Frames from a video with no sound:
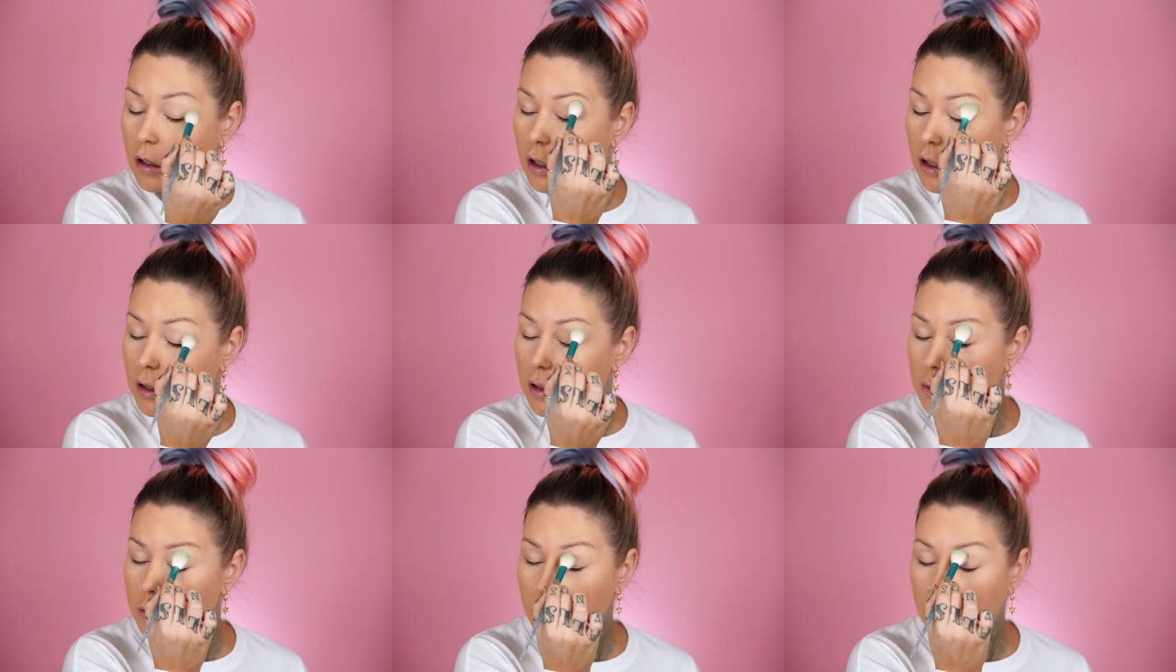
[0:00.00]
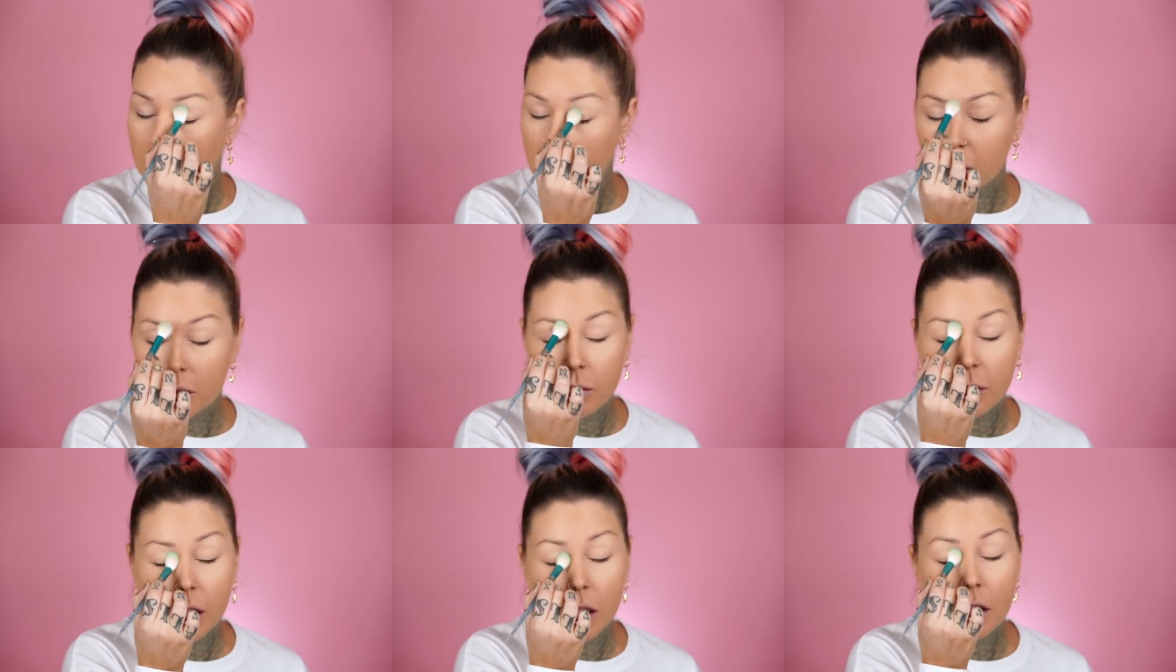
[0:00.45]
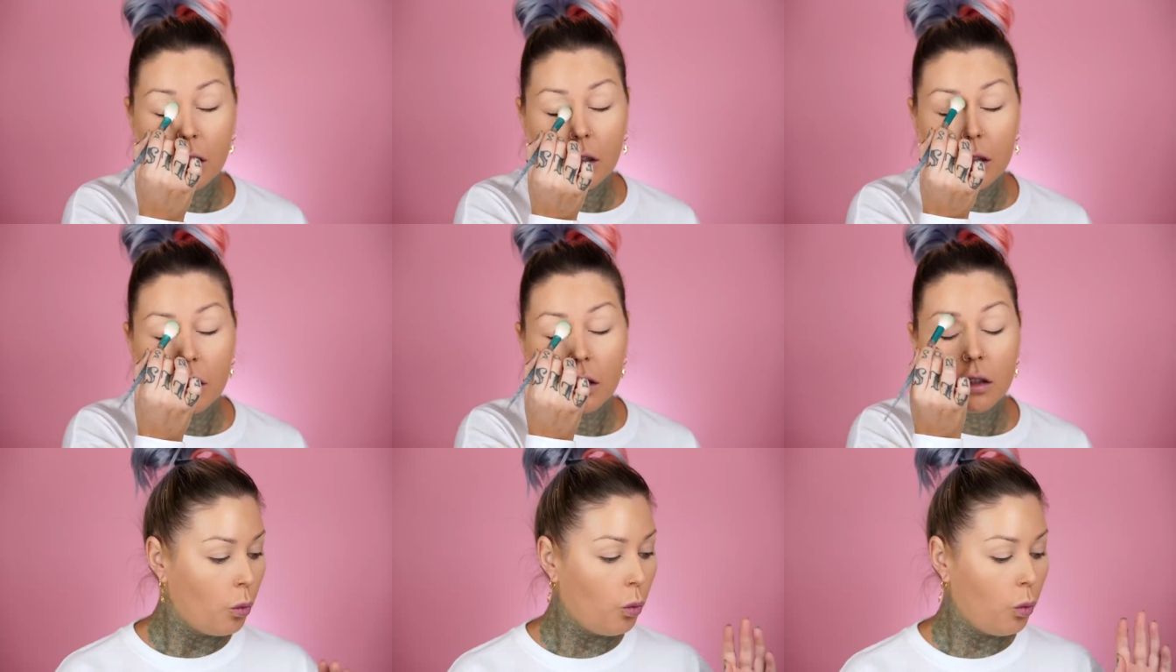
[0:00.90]
That's pretty sweet.
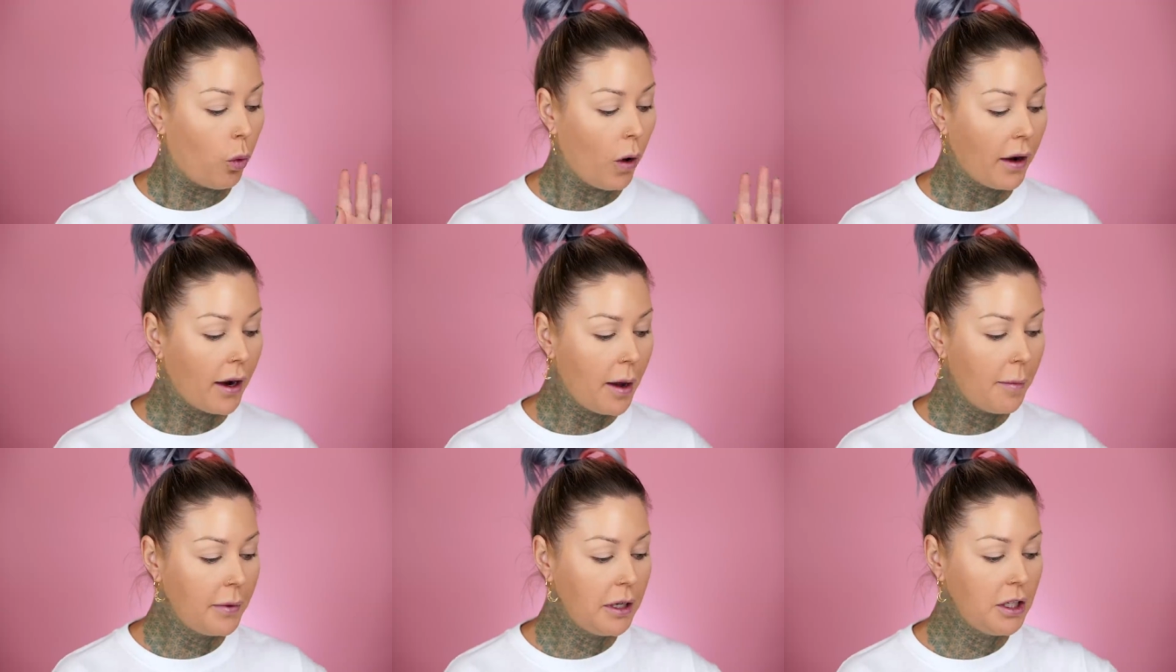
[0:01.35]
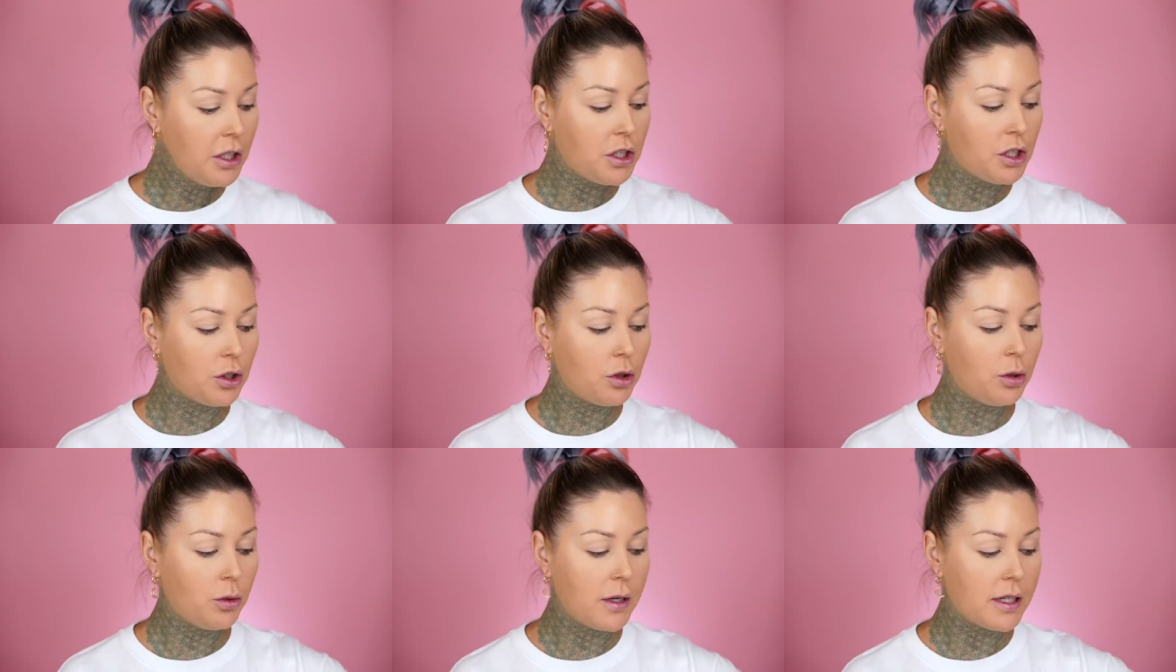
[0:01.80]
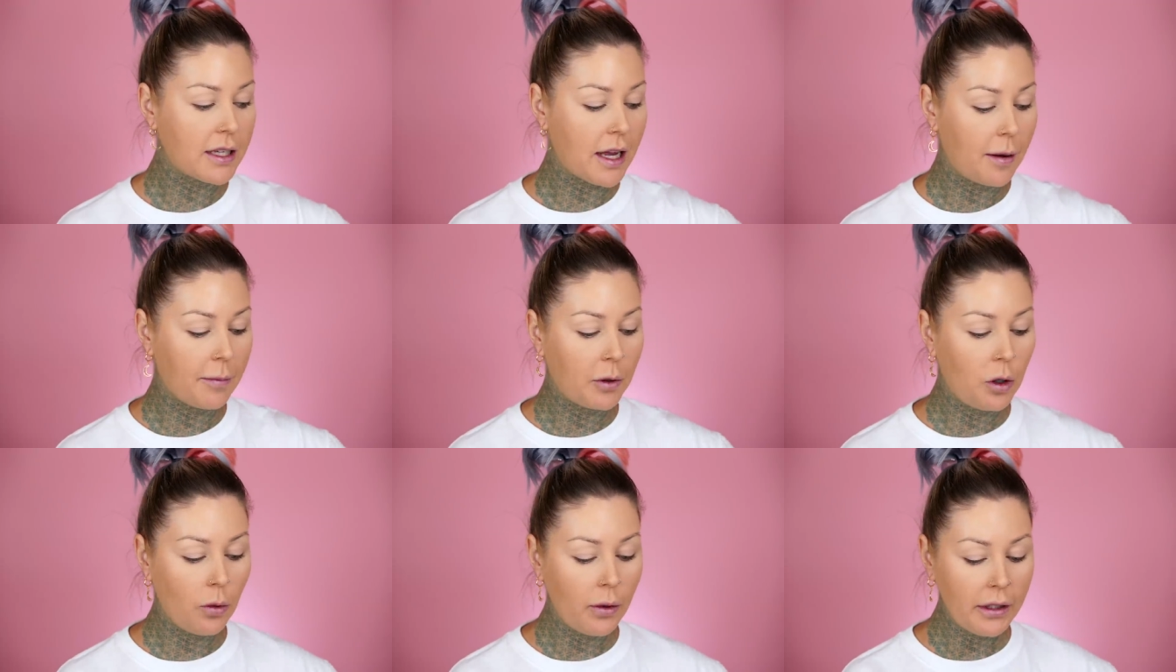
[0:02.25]
What I'm gonna do is
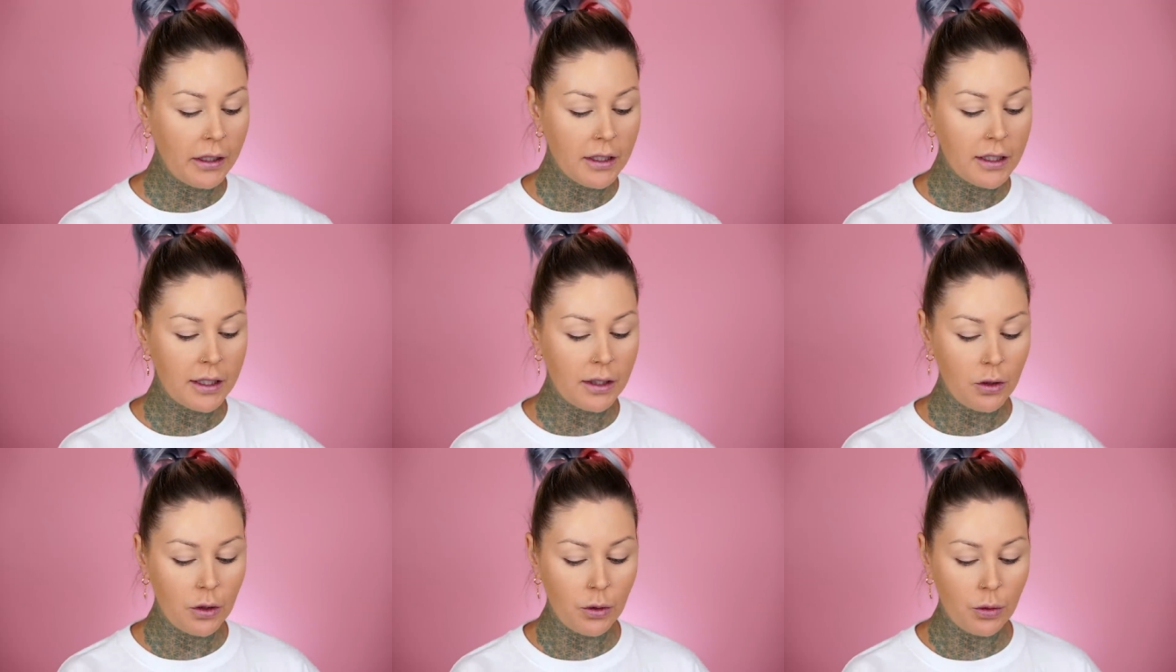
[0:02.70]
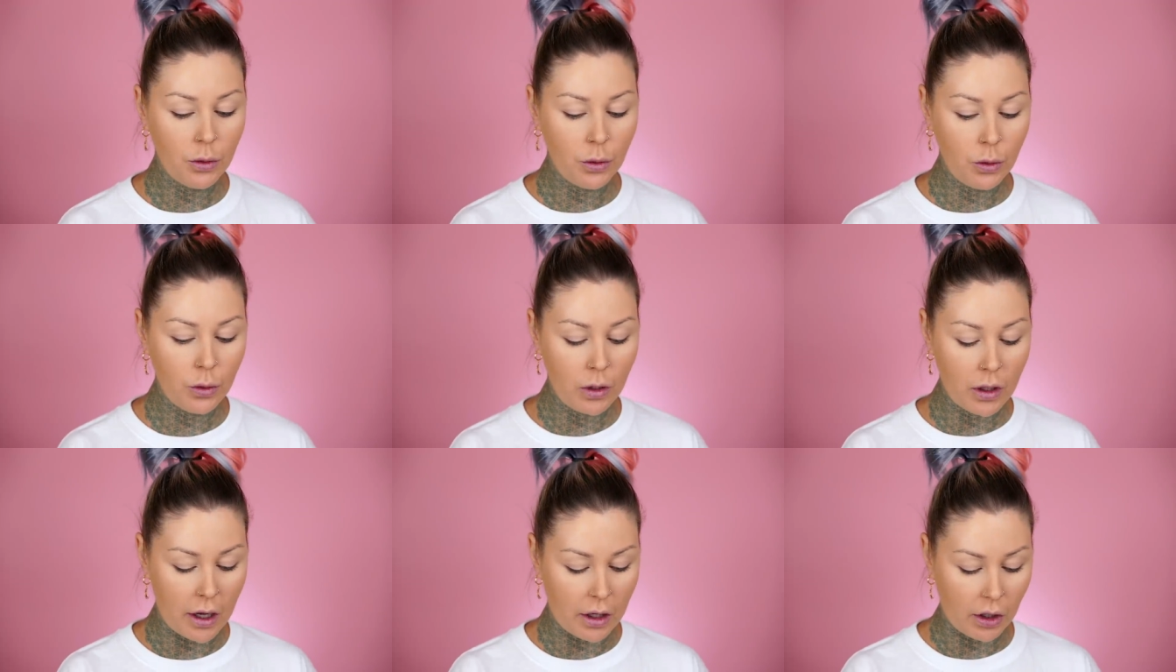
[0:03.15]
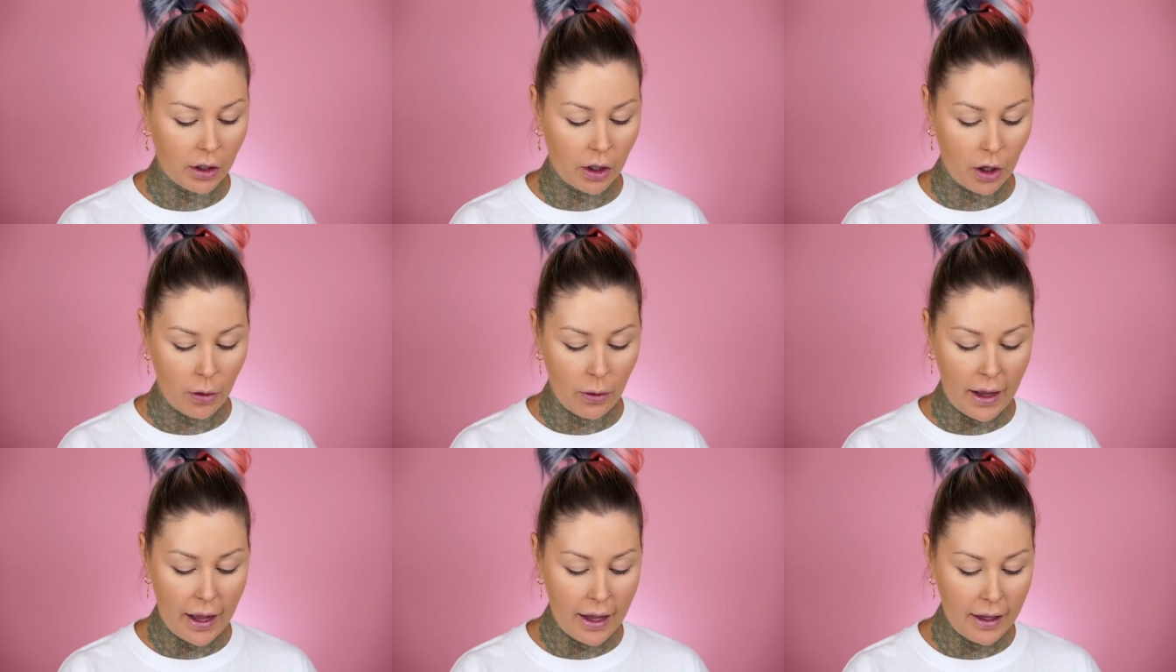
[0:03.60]
I'm going to
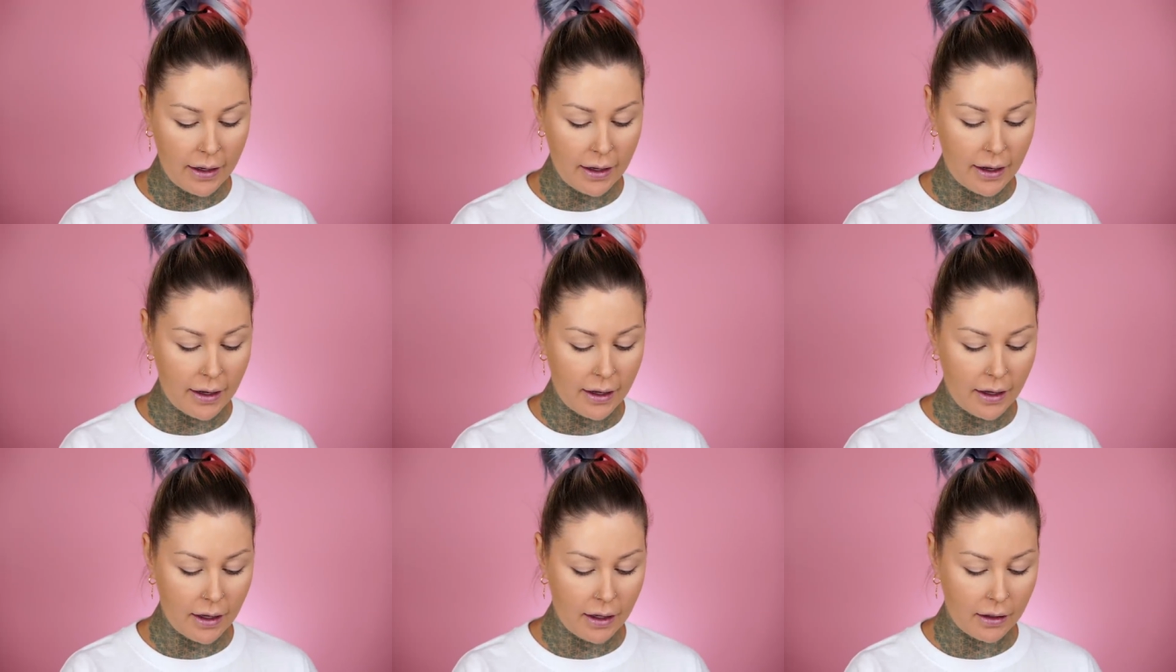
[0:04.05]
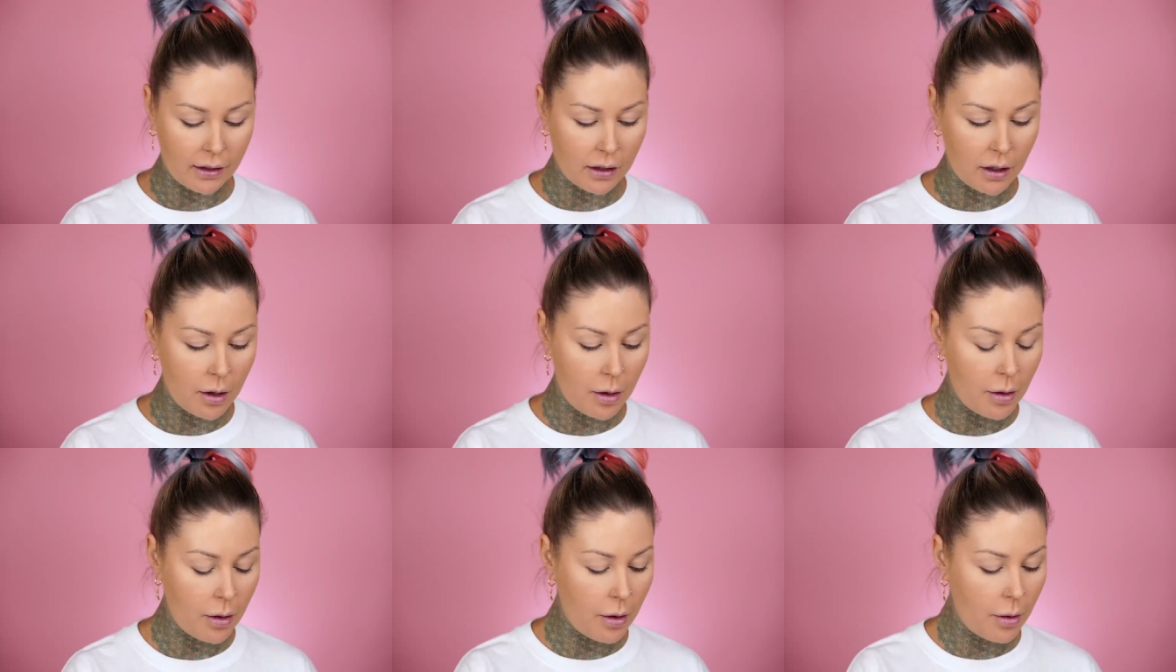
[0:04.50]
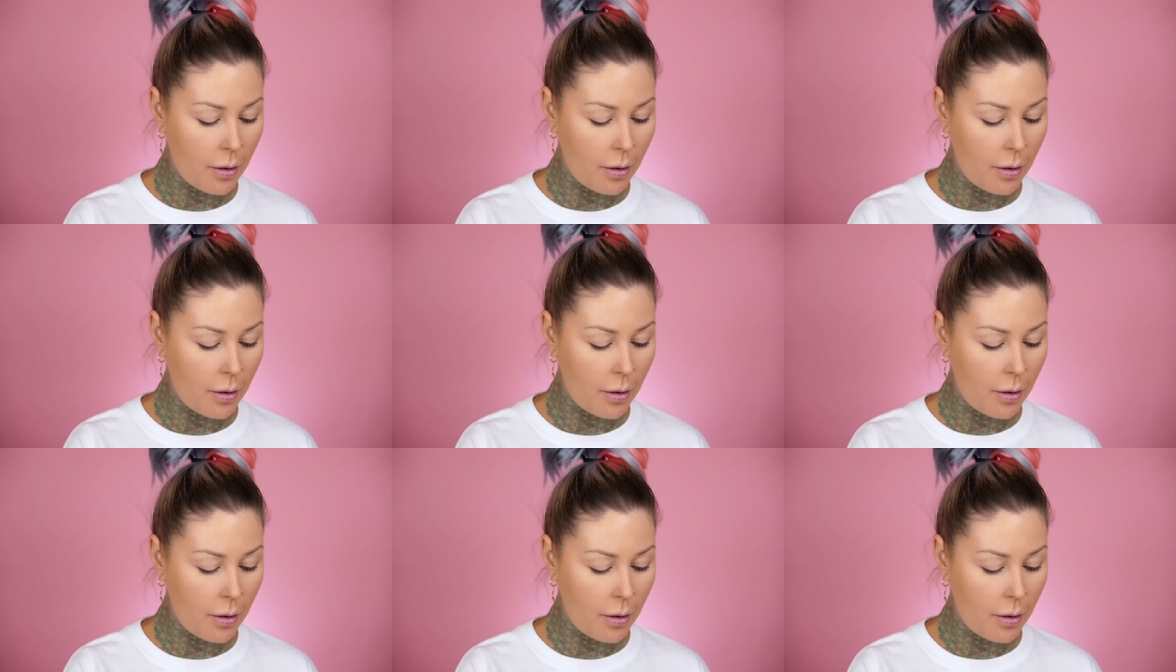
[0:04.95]
go ahead and